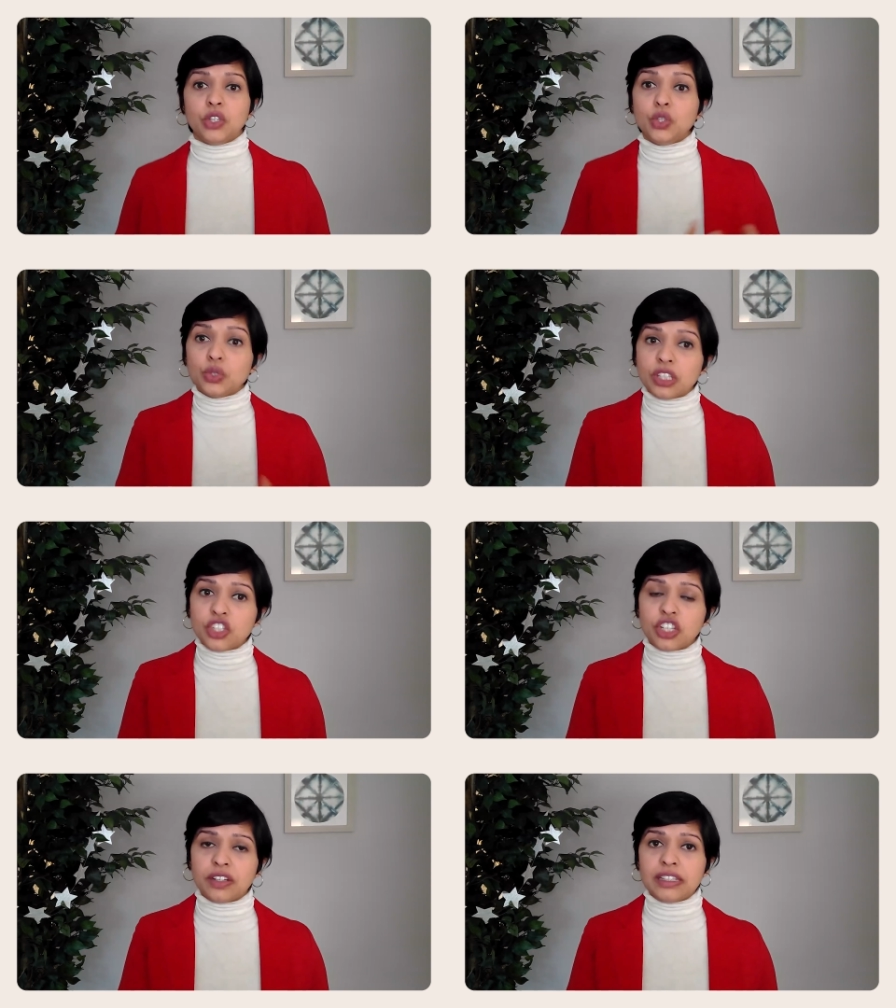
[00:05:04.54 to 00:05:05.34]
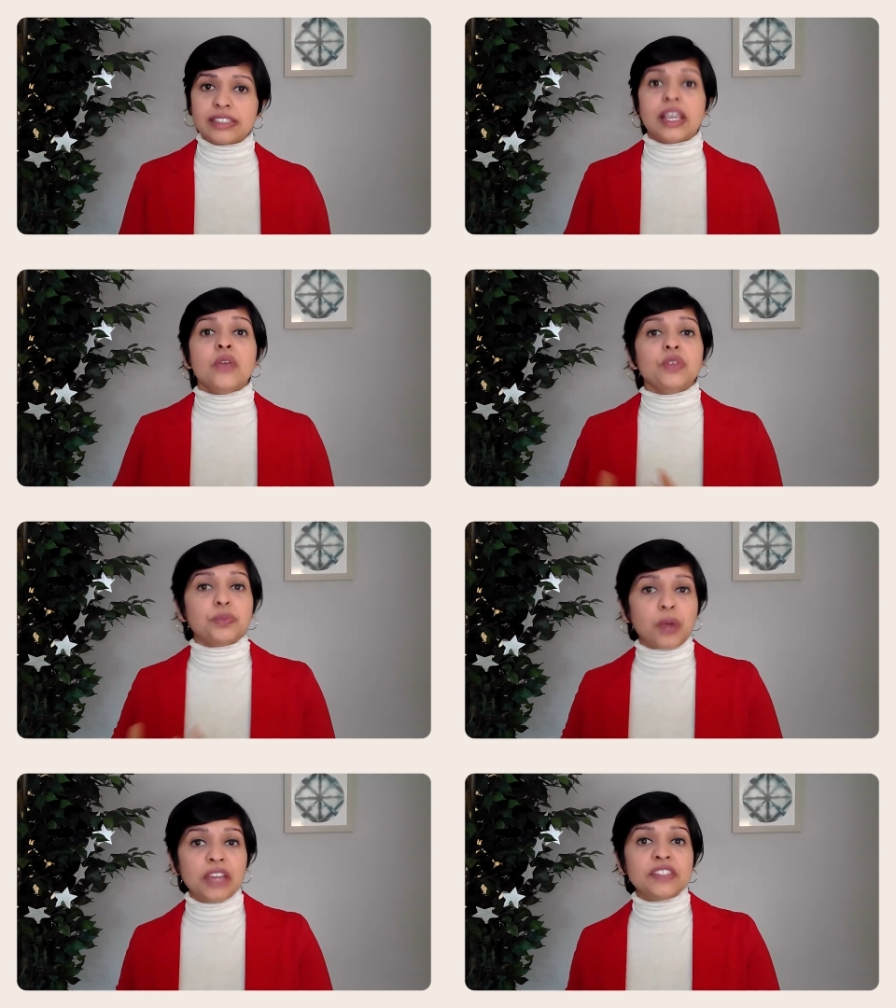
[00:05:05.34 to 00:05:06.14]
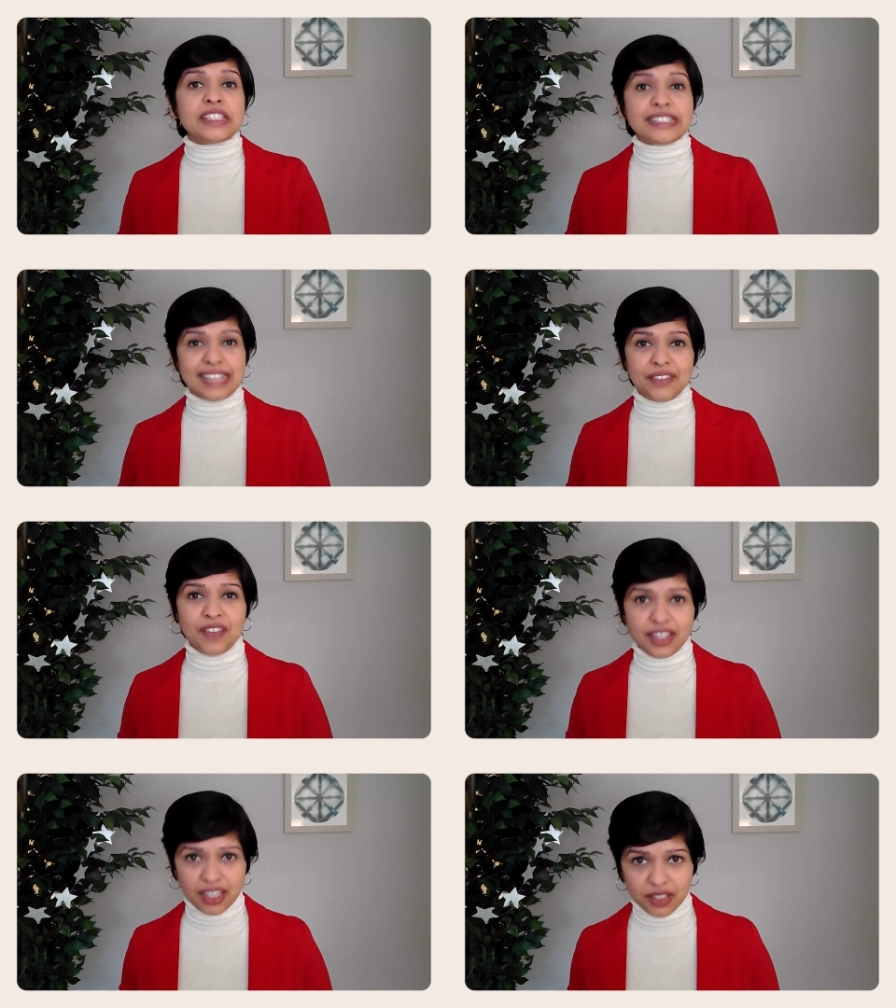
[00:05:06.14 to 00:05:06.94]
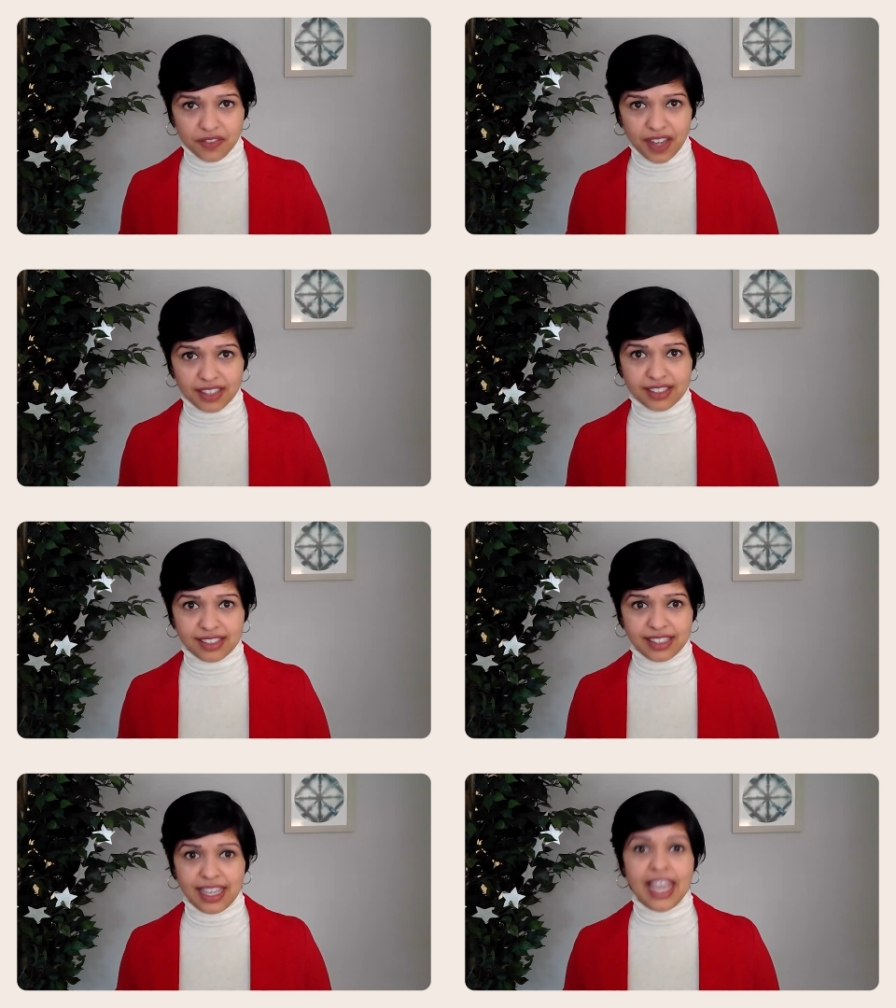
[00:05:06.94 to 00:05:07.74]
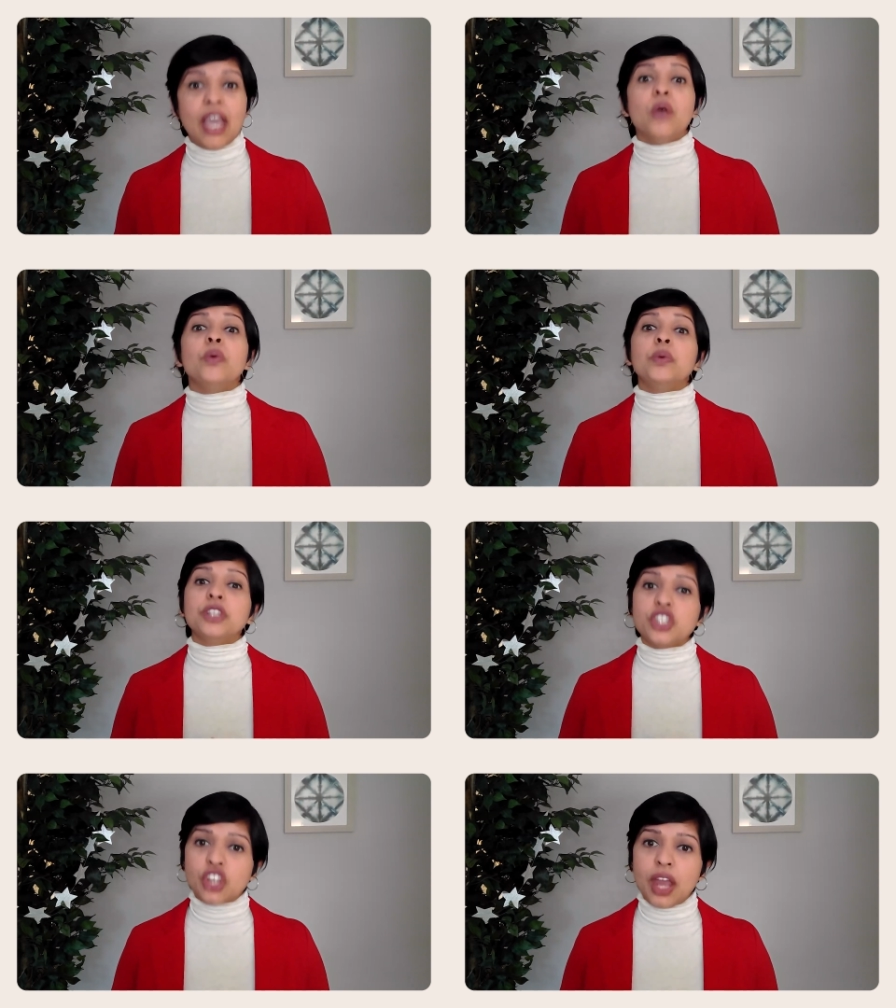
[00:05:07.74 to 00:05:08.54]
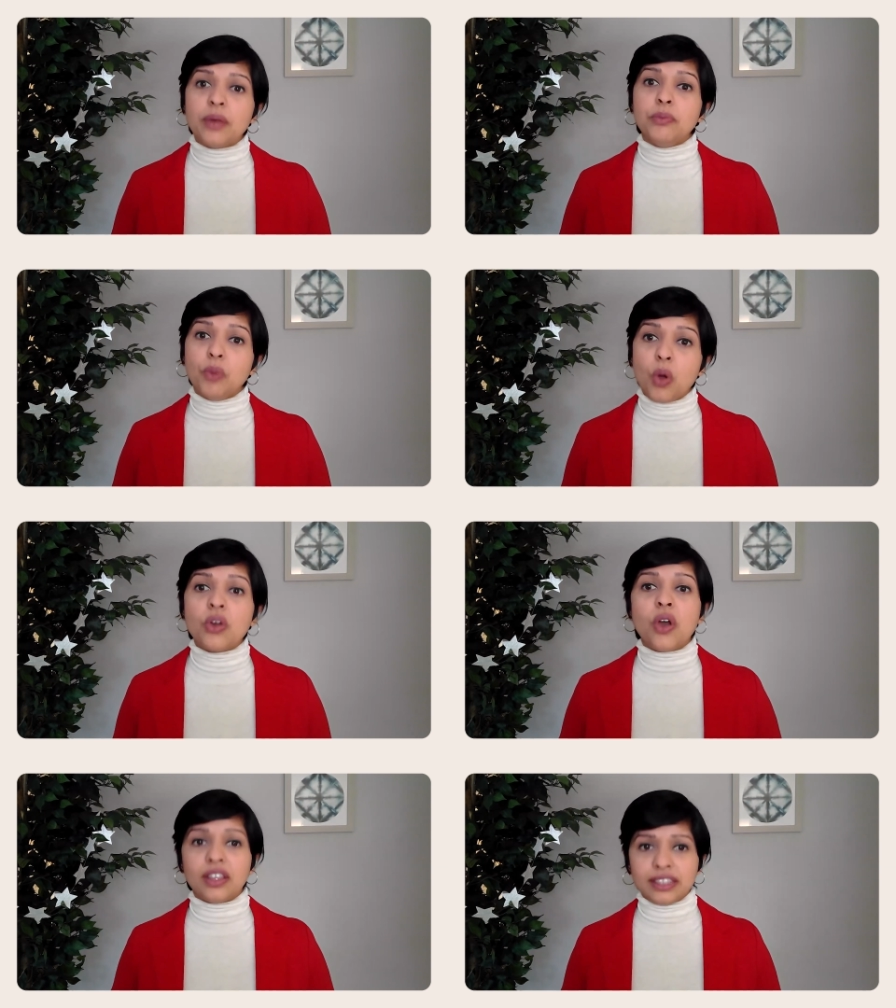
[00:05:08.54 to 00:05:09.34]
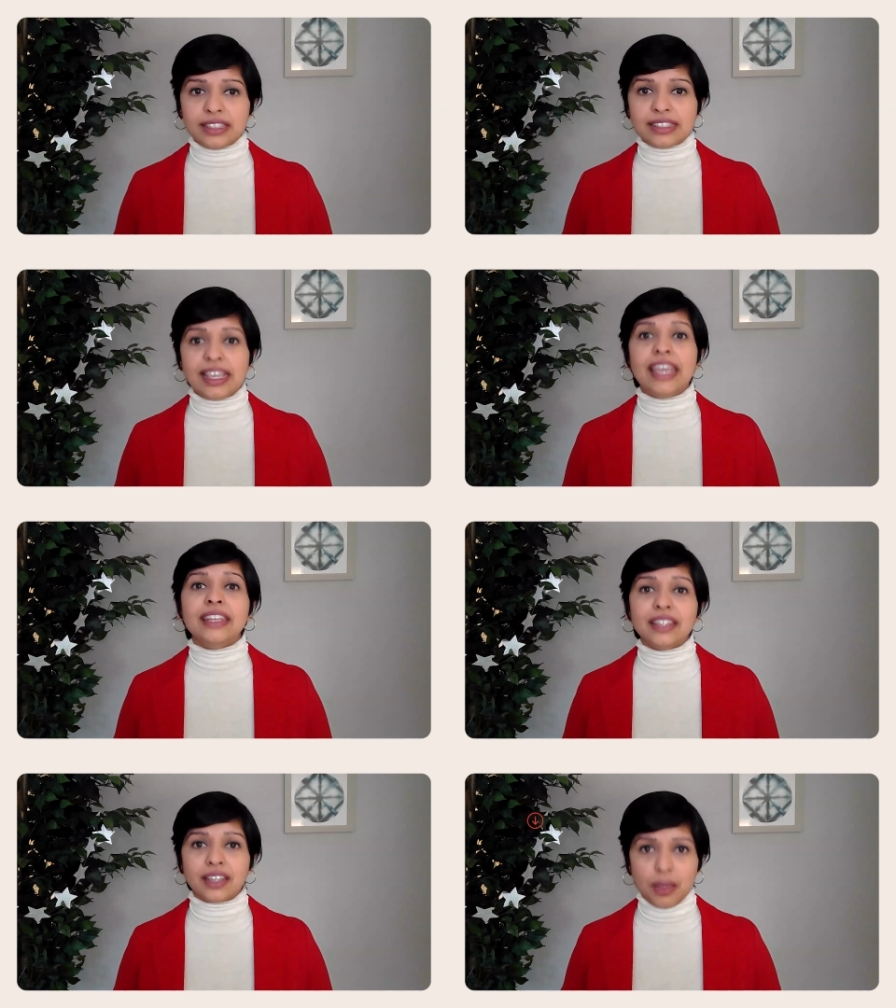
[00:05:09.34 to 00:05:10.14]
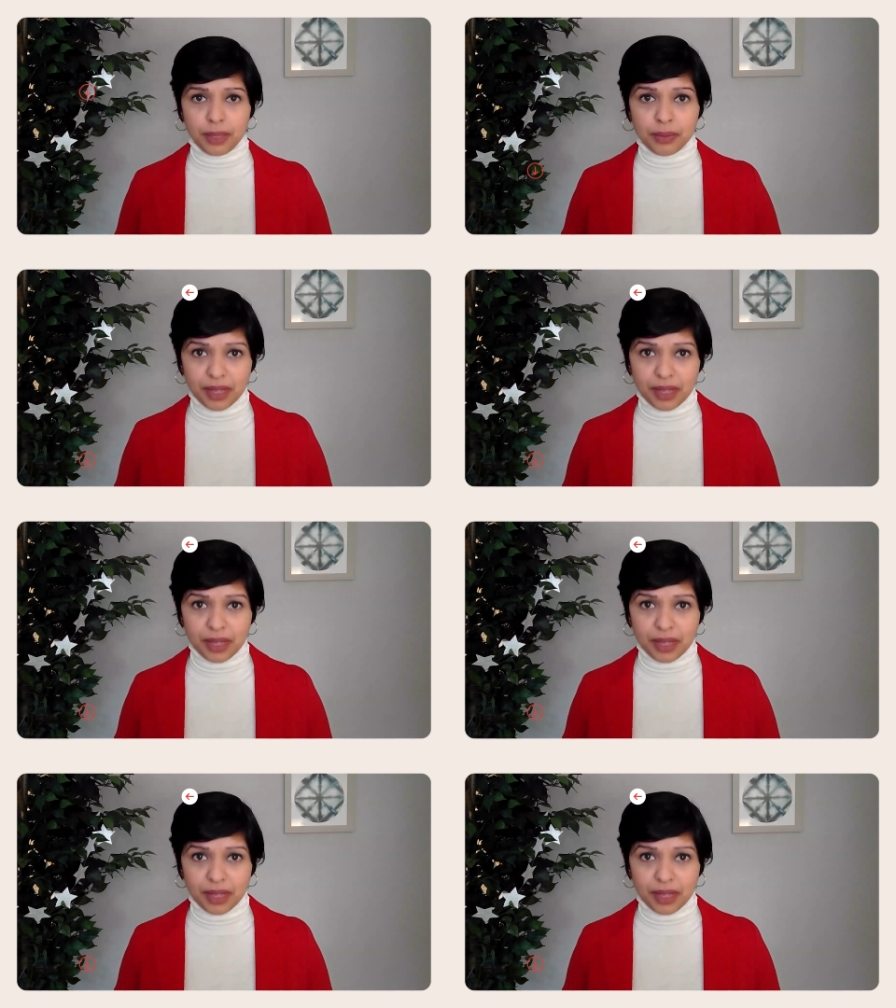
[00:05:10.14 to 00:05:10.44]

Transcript: user journeys with privacy safe identifiers. We will share more on this in the coming